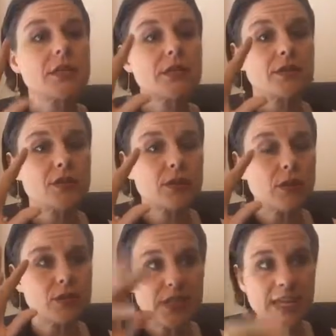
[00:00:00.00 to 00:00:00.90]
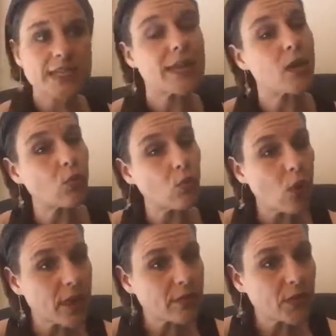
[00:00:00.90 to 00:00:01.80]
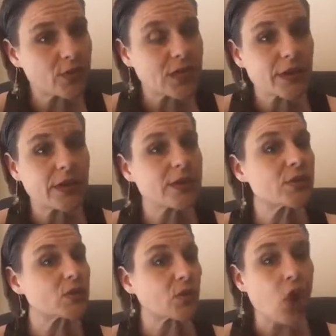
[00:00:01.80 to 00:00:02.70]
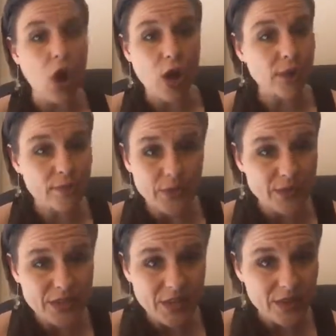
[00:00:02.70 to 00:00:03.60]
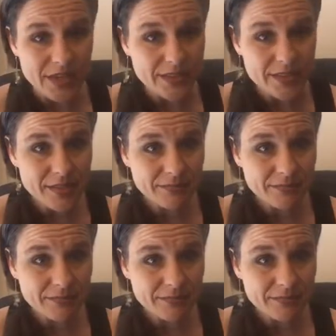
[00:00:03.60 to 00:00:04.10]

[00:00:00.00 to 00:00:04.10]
So take down one of those areas or all of those areas